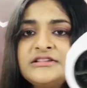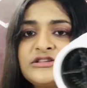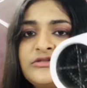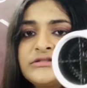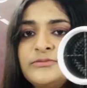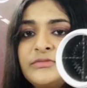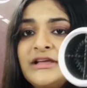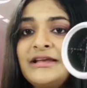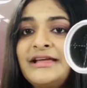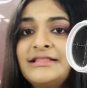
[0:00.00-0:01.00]
looks
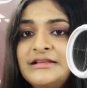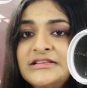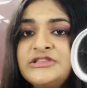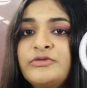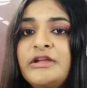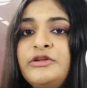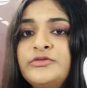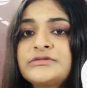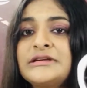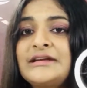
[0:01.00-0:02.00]
something like this. You can
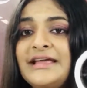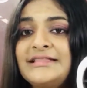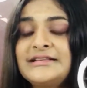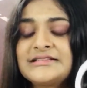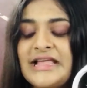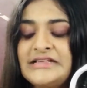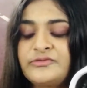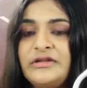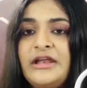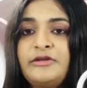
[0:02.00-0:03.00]
use it like this as
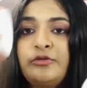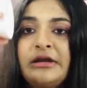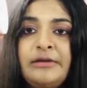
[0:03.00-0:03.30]
well, and you can